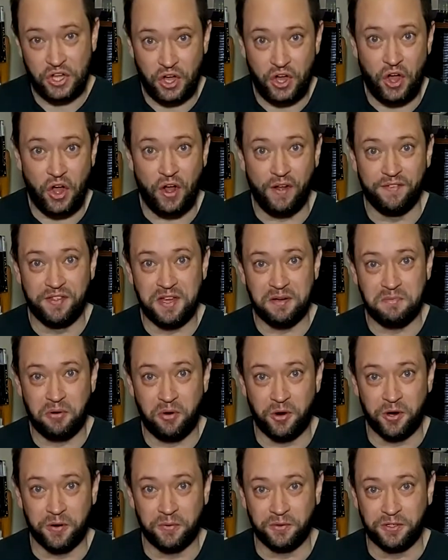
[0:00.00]
all the
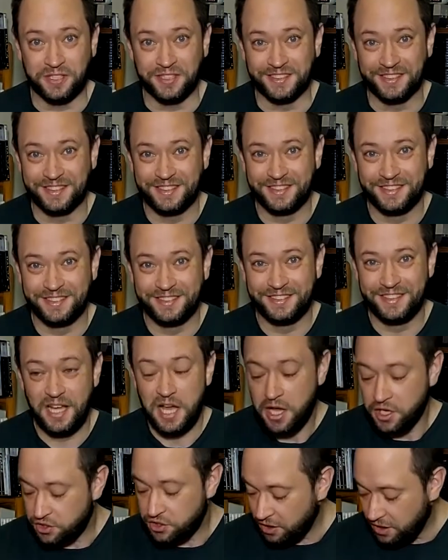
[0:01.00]
important ones.
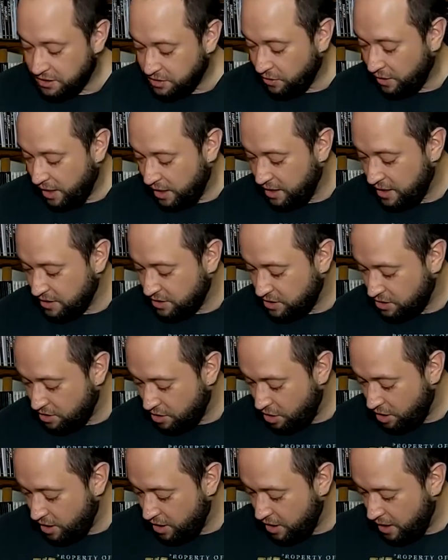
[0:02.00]
So let's go ahead and get
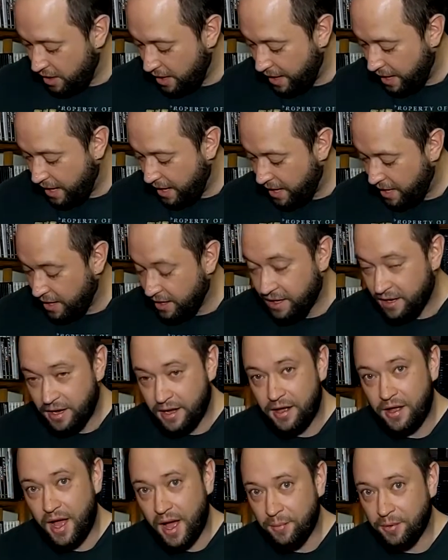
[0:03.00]
started, and
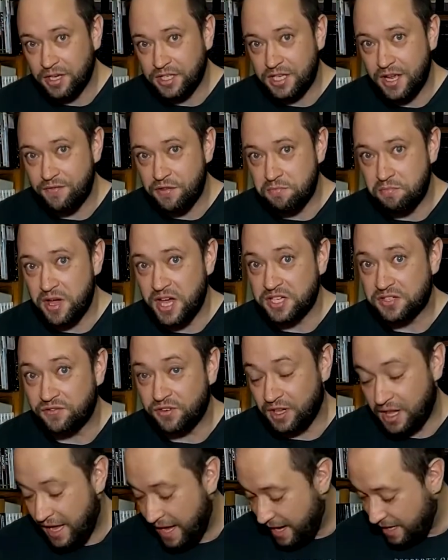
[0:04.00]
I'm going to save the best
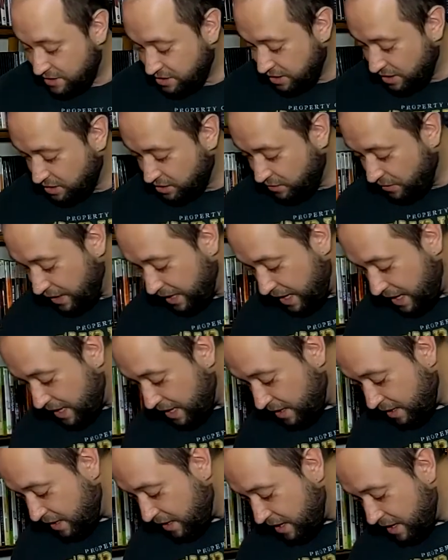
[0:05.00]
for last. Let's go
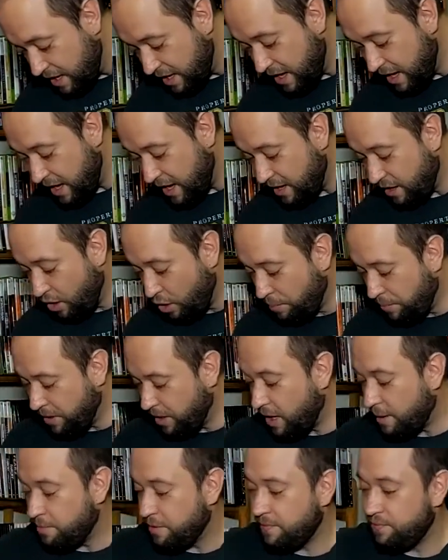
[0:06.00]
ahead and open
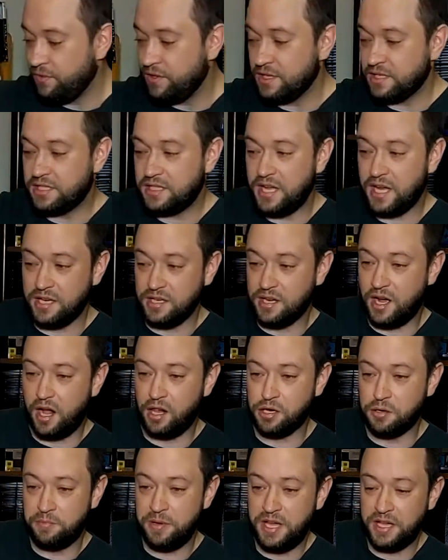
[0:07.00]
up this
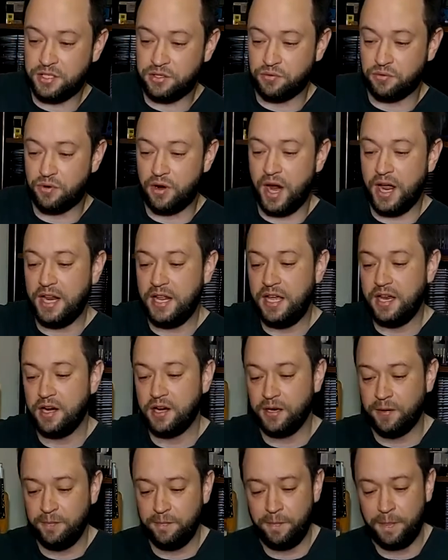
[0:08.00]
$10 piece right
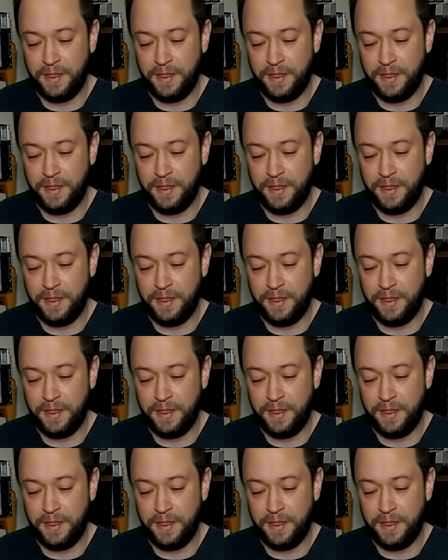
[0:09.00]
here.